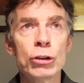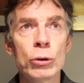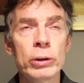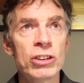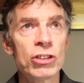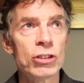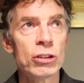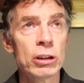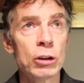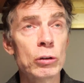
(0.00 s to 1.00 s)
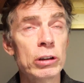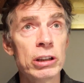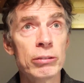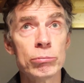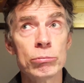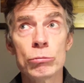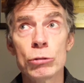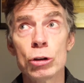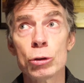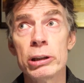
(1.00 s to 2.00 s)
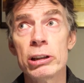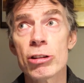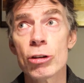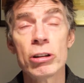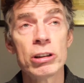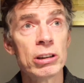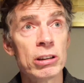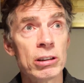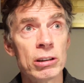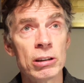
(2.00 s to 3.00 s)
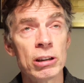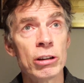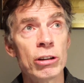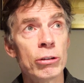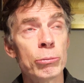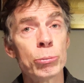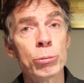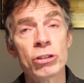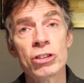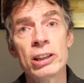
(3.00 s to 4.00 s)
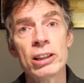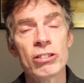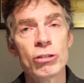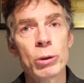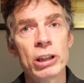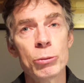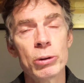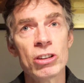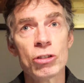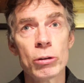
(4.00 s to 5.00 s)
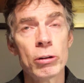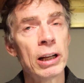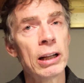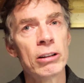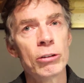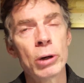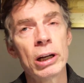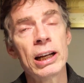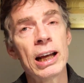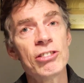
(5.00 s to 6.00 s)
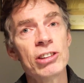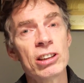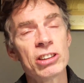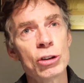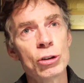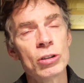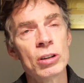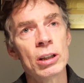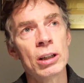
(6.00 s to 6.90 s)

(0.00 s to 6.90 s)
So it's only 20-30% of what it was 1.5 years ago.